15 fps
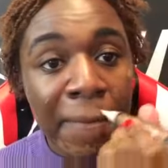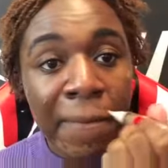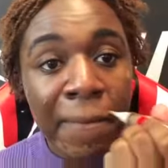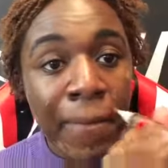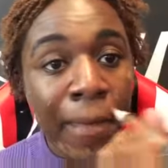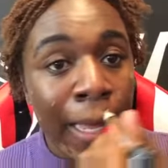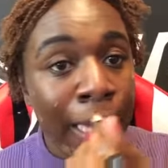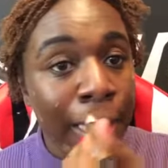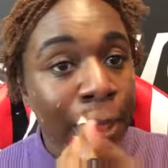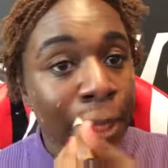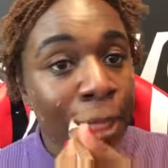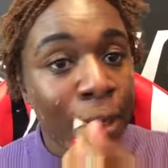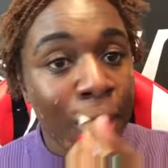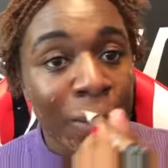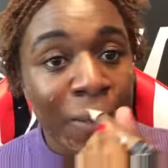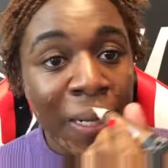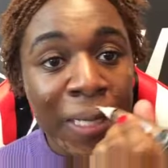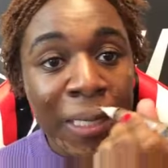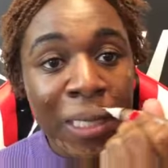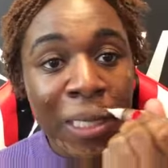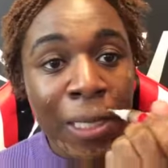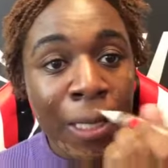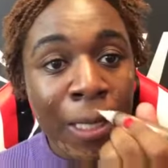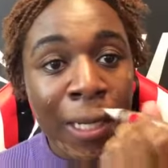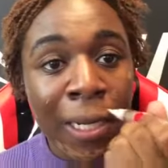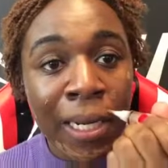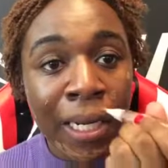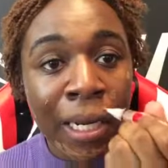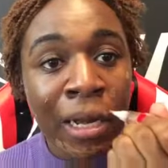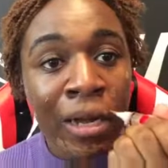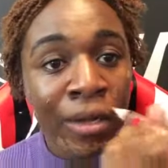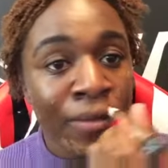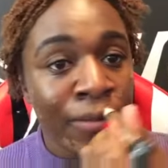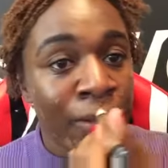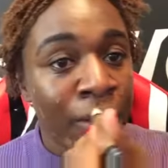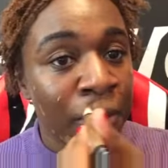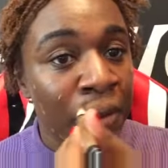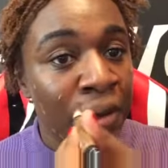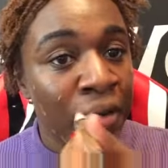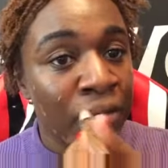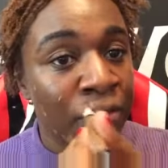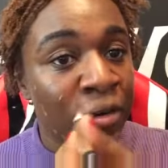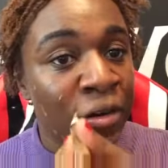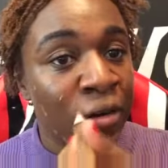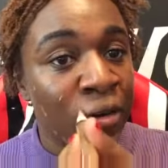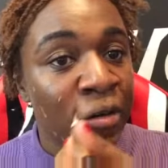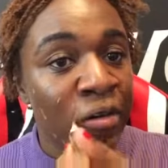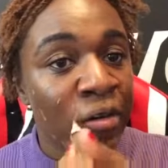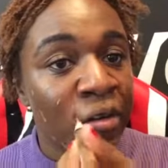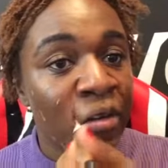And I take the rest here, and I also cover